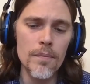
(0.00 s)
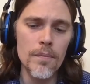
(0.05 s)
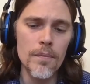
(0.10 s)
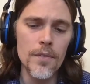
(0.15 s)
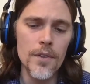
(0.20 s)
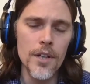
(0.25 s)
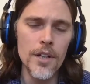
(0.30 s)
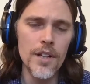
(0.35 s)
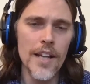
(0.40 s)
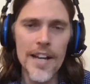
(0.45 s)

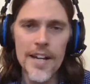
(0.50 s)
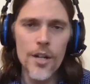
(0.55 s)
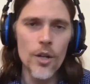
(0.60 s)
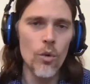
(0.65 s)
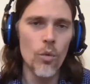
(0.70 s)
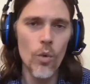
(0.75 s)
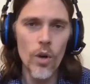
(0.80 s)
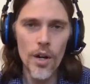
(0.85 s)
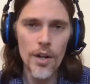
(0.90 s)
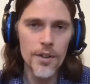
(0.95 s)
the layer
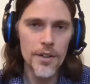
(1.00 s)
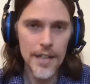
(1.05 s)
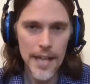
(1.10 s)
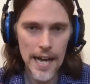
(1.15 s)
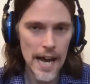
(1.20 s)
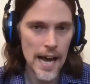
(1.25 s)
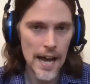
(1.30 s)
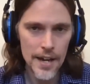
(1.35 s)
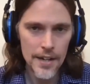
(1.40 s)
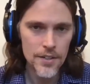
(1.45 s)
one
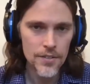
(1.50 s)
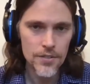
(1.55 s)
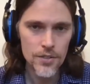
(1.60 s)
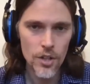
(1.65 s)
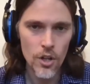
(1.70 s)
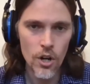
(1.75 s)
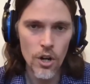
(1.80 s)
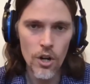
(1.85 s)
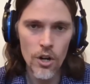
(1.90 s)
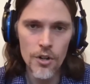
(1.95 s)
guys
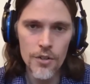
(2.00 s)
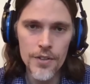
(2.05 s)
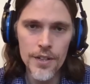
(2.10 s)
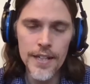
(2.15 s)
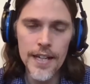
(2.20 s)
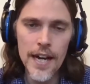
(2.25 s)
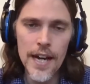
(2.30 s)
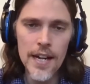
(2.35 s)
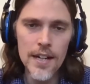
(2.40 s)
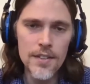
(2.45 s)
are the
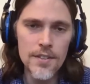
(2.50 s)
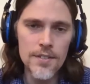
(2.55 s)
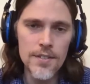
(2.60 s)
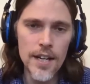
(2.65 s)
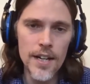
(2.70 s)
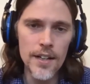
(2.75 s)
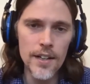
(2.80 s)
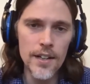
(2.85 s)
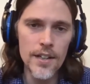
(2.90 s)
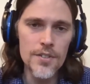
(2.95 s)
guys
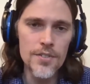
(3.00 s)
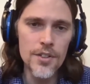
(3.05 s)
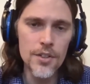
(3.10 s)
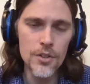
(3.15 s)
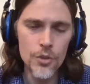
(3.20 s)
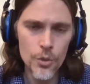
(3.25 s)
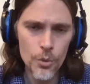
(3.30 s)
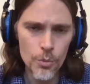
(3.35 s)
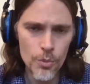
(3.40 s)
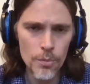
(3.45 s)
that listen
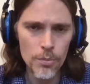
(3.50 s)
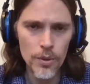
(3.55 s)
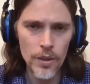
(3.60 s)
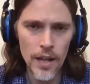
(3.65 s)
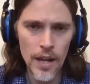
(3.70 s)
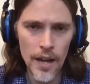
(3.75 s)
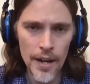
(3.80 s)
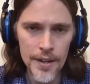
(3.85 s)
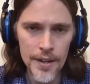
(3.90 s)
to reply.